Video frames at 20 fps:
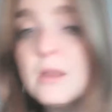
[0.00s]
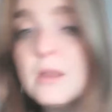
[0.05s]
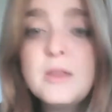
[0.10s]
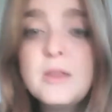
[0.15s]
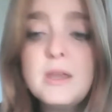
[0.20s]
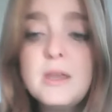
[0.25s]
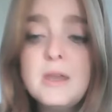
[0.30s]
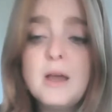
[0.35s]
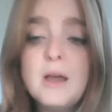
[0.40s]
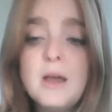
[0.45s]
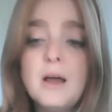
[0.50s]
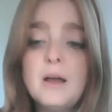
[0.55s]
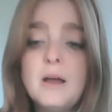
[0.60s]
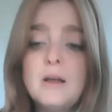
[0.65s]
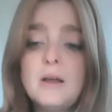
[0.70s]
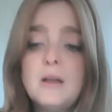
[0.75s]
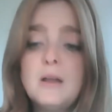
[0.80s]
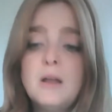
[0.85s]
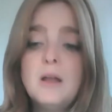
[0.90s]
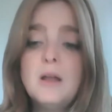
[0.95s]
the uh,
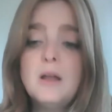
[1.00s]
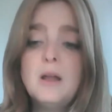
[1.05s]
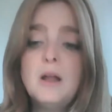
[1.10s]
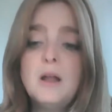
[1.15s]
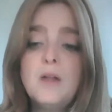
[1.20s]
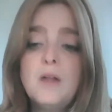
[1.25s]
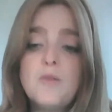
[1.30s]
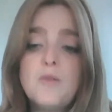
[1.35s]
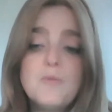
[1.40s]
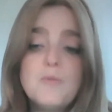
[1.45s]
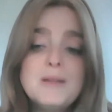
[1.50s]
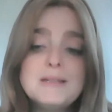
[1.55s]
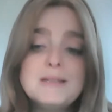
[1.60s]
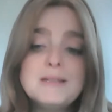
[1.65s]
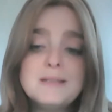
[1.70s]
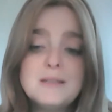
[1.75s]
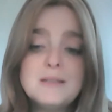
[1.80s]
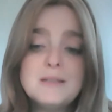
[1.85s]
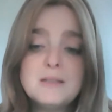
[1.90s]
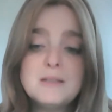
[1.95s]
the
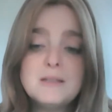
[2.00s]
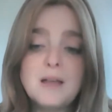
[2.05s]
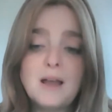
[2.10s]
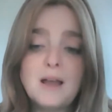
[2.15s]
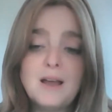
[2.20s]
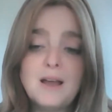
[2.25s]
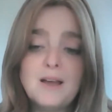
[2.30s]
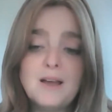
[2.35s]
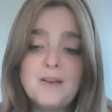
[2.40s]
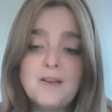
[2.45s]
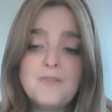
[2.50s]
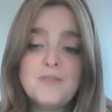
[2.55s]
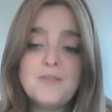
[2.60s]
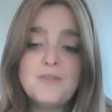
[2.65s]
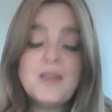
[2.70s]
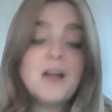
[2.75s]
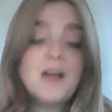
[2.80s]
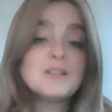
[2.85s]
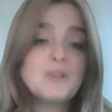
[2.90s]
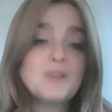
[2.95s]
recent uh,
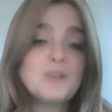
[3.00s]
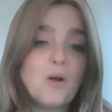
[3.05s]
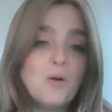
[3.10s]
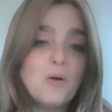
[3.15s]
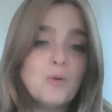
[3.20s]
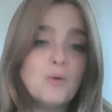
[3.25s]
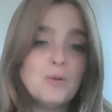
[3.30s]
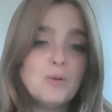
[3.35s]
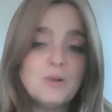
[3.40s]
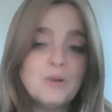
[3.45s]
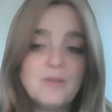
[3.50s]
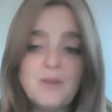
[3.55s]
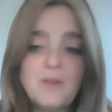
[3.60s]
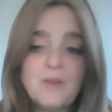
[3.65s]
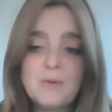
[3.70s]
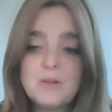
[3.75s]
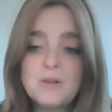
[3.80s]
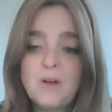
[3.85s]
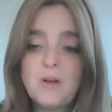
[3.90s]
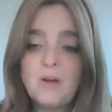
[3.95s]
fiasco, I
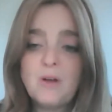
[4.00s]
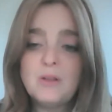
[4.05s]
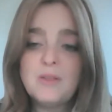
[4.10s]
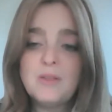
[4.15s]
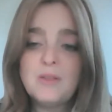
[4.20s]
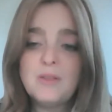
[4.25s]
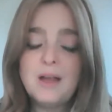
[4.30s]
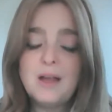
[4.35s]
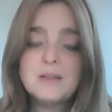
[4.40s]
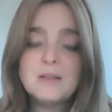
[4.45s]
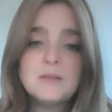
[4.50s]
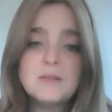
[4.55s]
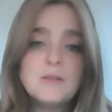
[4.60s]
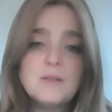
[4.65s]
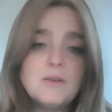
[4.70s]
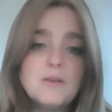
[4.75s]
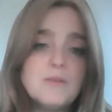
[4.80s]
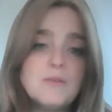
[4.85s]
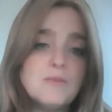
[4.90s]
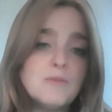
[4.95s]
would call it that,
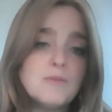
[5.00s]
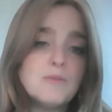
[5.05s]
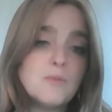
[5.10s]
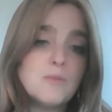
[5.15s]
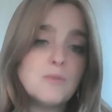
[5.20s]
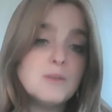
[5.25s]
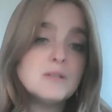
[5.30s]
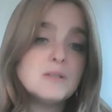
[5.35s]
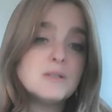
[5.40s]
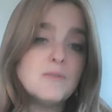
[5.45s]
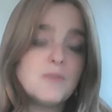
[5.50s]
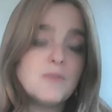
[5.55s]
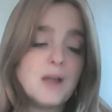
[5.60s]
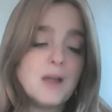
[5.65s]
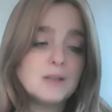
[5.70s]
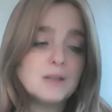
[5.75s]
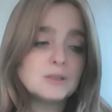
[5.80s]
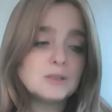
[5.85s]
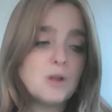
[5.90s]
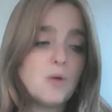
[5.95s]
the, the recent
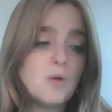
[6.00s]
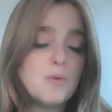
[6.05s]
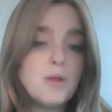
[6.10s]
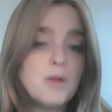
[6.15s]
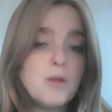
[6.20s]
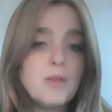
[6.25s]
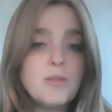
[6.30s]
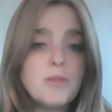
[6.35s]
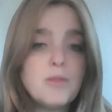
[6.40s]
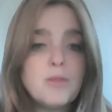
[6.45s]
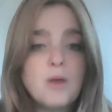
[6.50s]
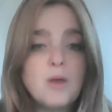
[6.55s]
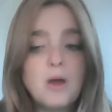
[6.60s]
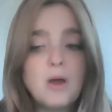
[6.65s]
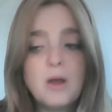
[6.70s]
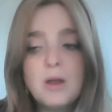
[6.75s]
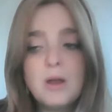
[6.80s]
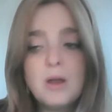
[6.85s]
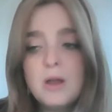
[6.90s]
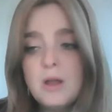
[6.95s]
fiasco with
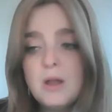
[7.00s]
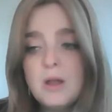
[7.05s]
uh,